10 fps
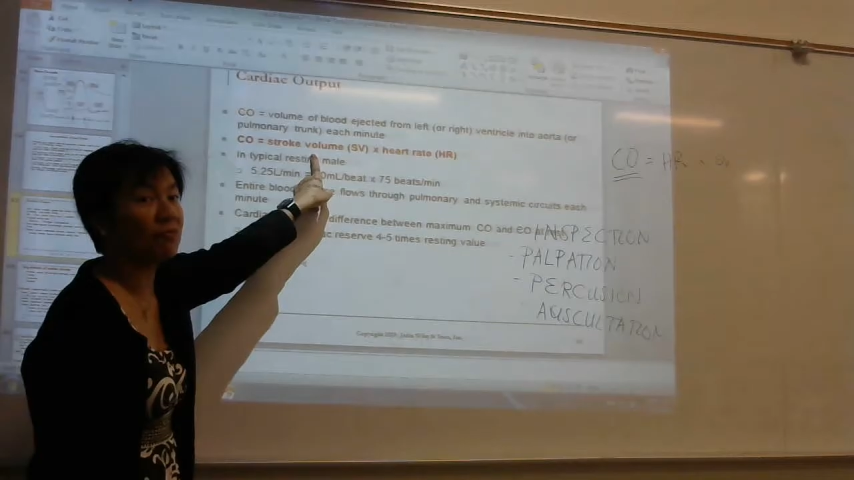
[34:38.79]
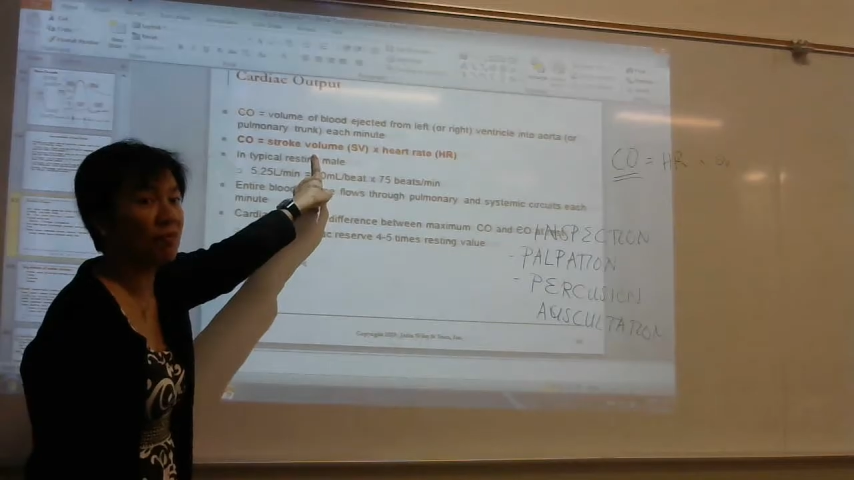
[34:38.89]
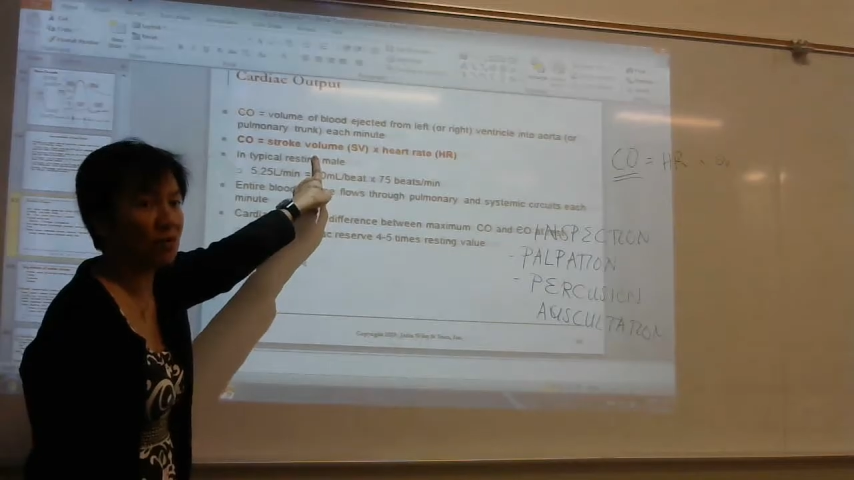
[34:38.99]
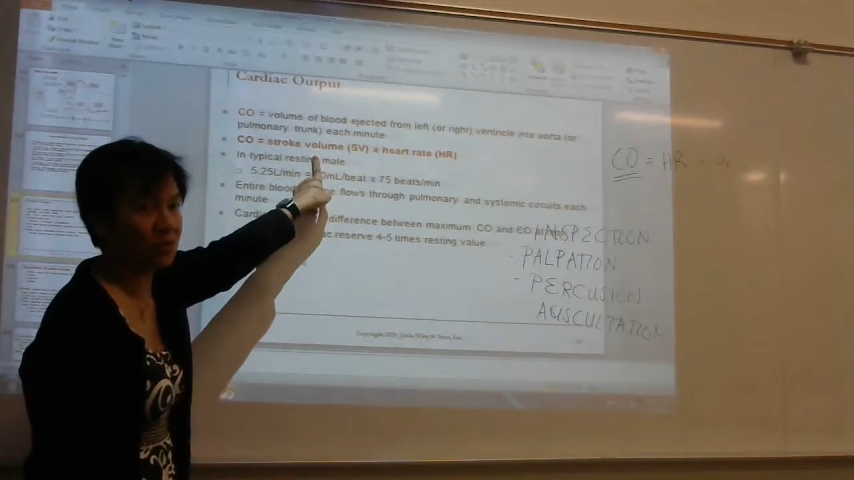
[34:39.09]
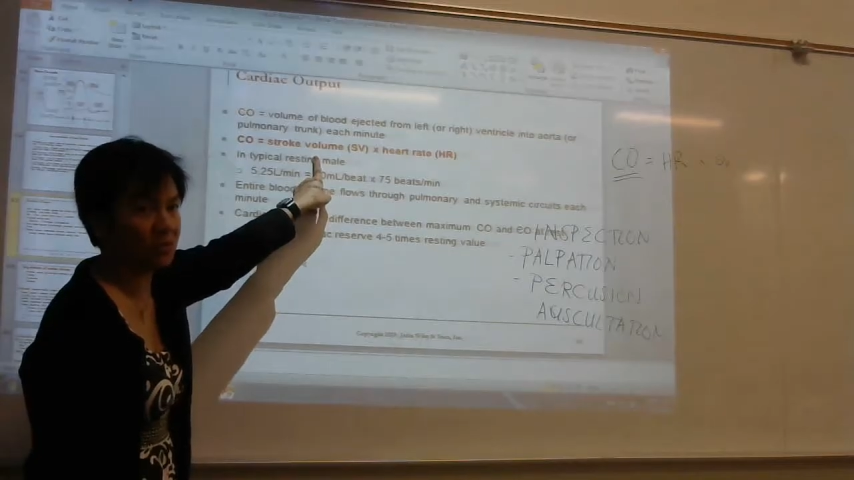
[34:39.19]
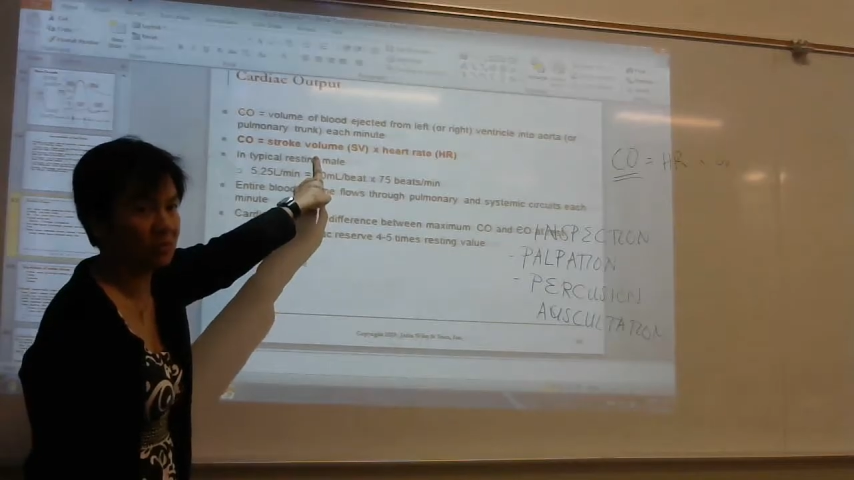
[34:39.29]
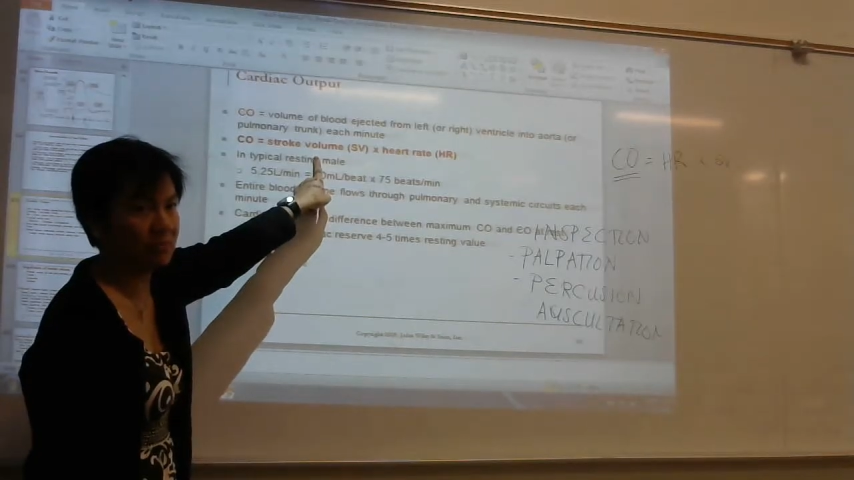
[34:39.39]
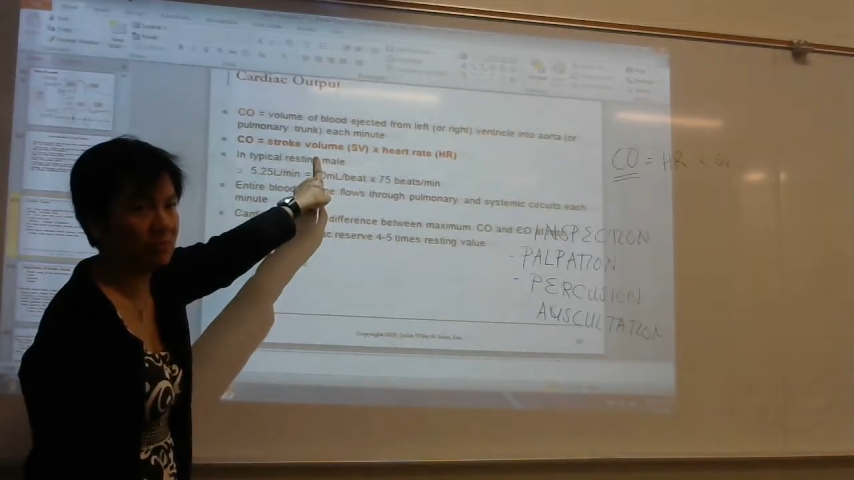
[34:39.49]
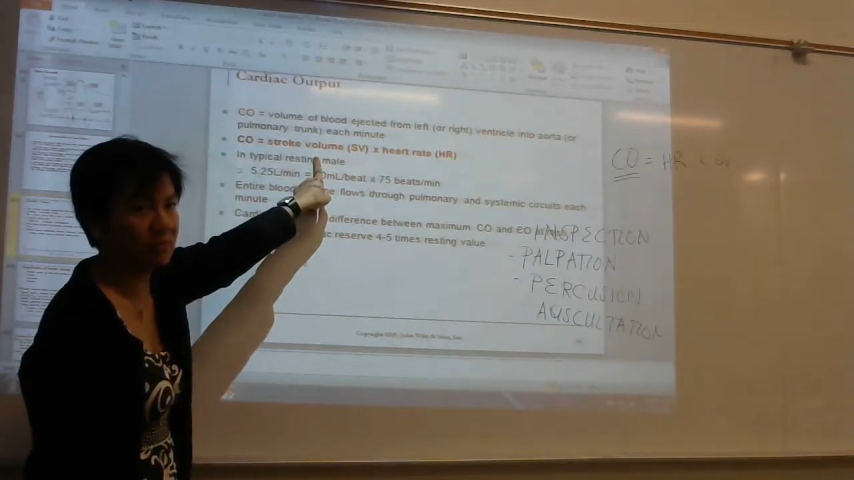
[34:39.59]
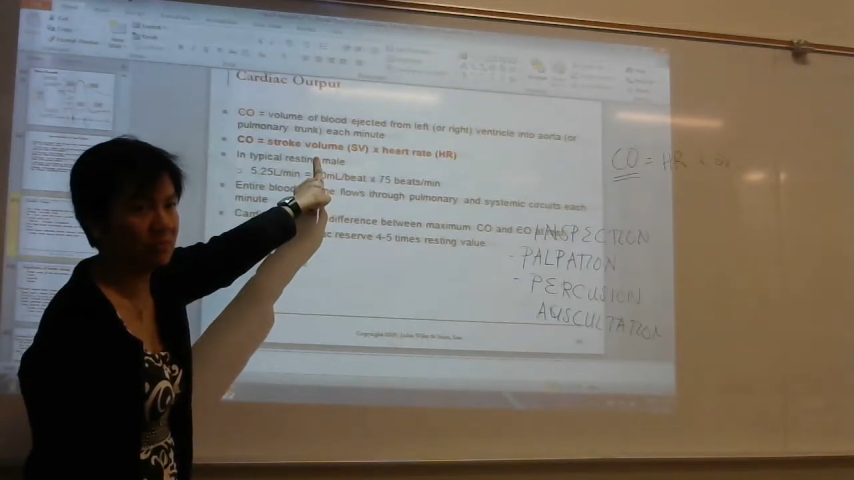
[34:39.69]
volume,
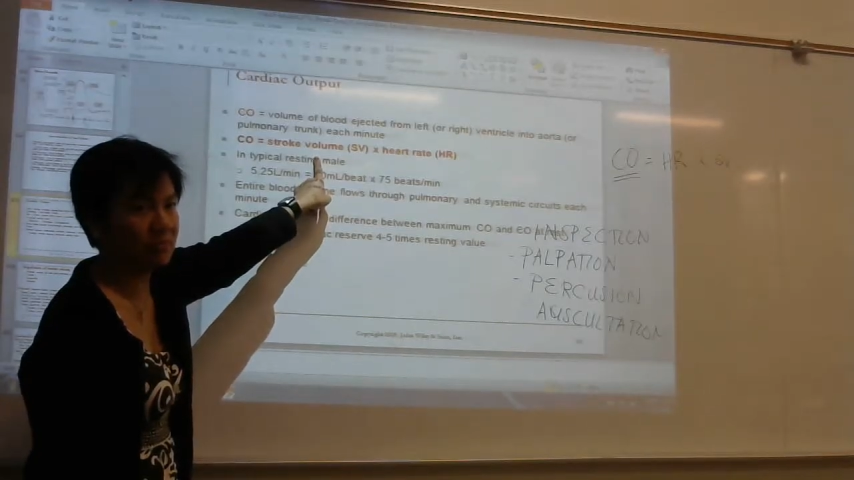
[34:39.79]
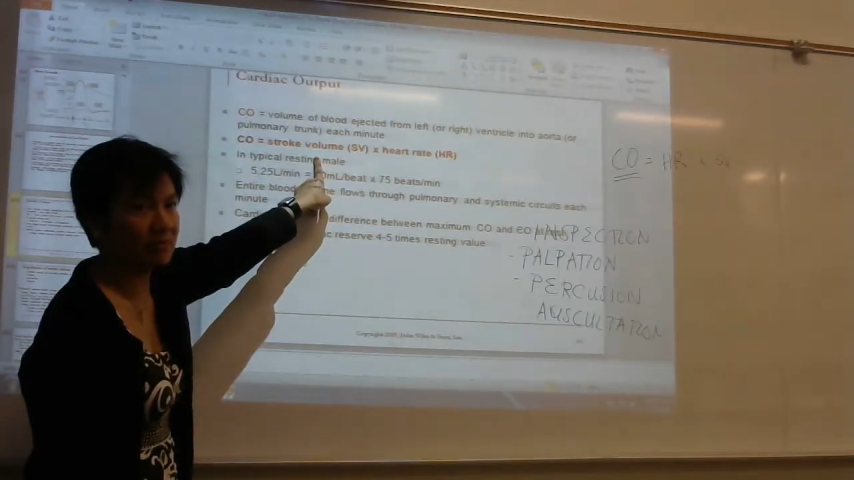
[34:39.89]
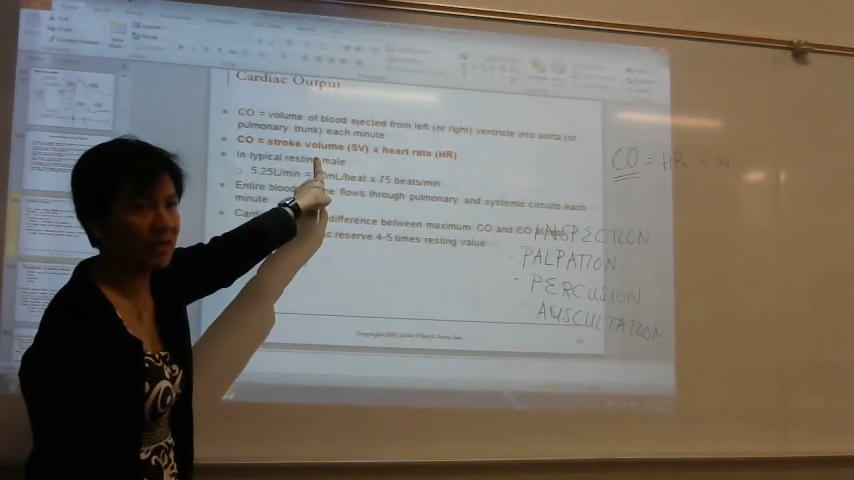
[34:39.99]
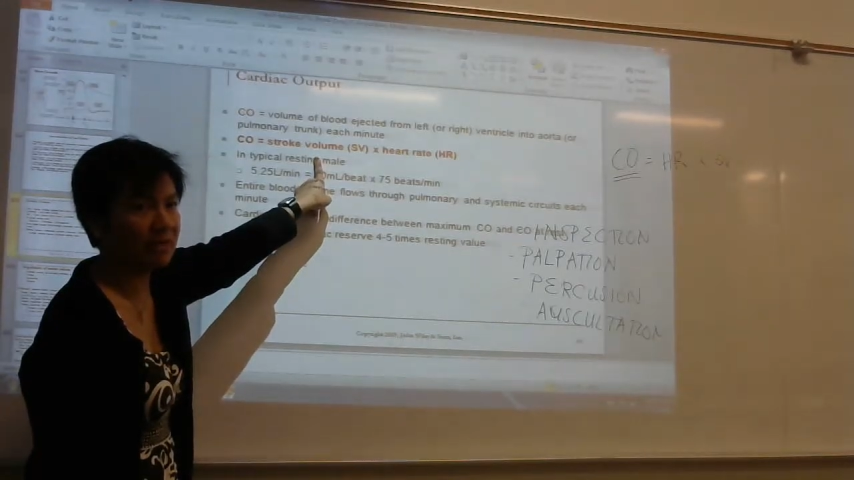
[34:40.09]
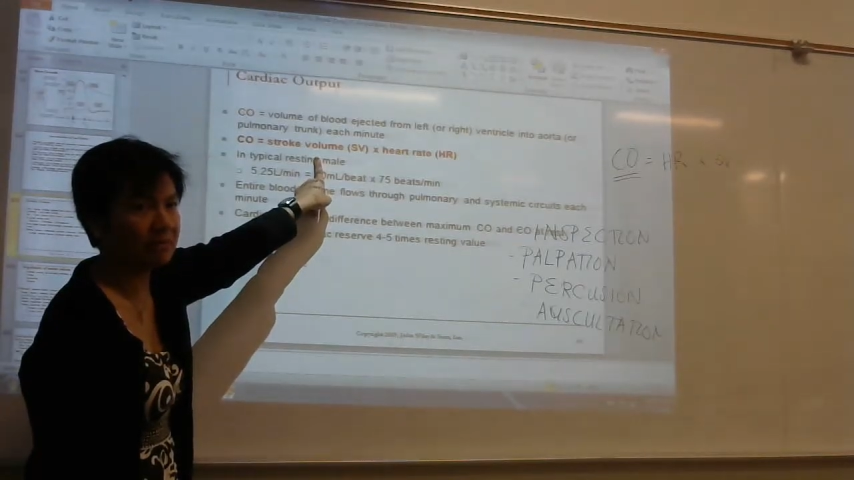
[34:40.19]
right?